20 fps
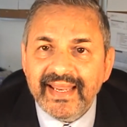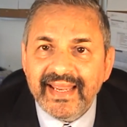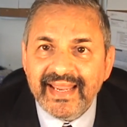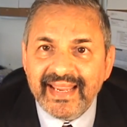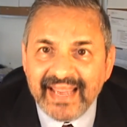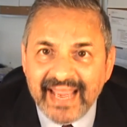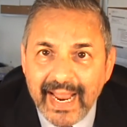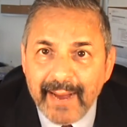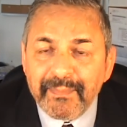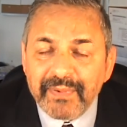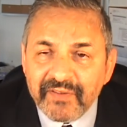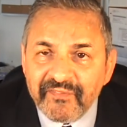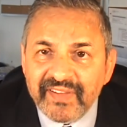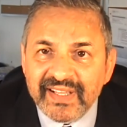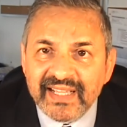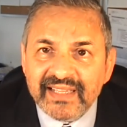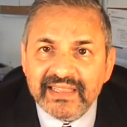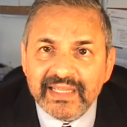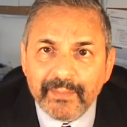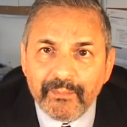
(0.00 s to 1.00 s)
kept
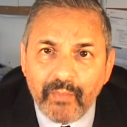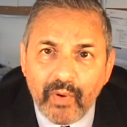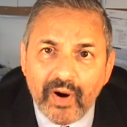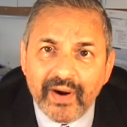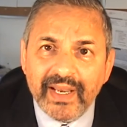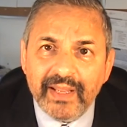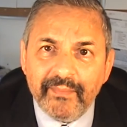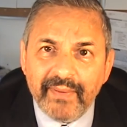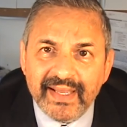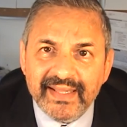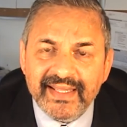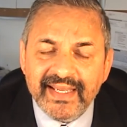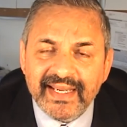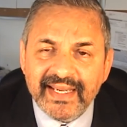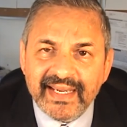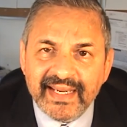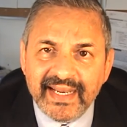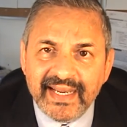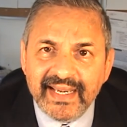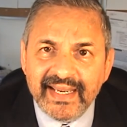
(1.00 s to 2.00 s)
within the body by the
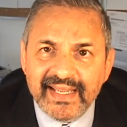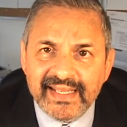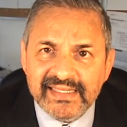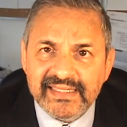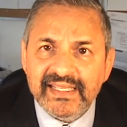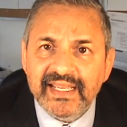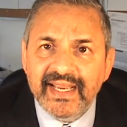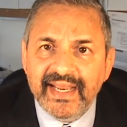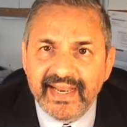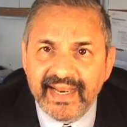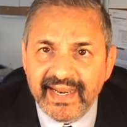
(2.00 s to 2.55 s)
kidneys,